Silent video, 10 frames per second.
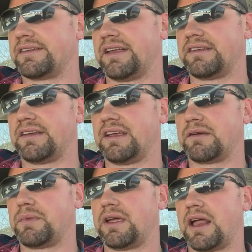It
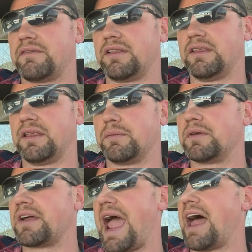can be kind of a little
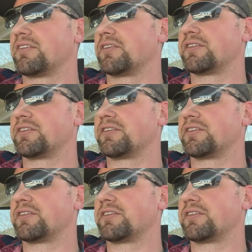bit of a hassle.